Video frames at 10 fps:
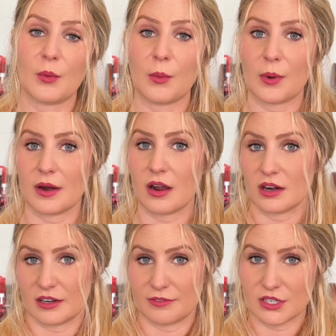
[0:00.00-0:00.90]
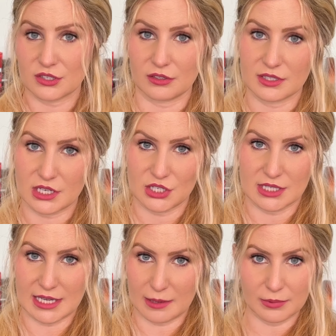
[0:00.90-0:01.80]
or artificial such
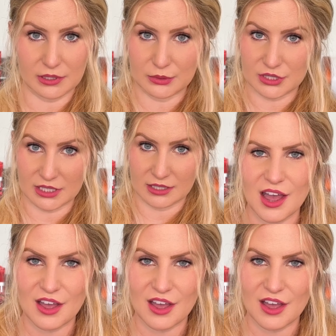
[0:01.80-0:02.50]
as light pollution.